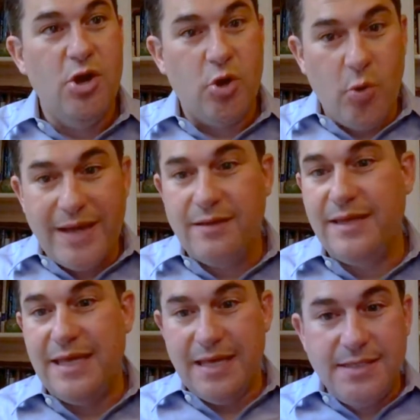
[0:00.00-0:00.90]

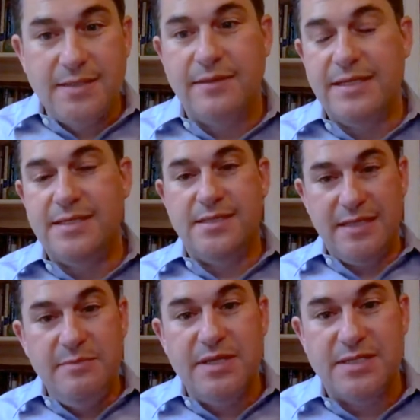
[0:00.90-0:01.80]
quickly, easily,
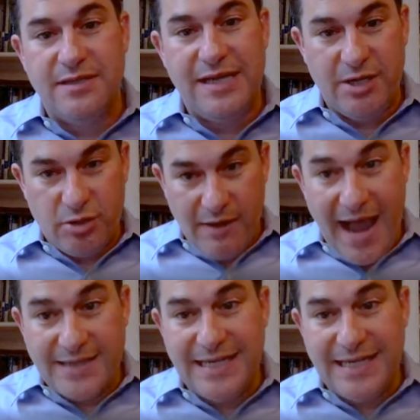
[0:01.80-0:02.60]
seamlessly interact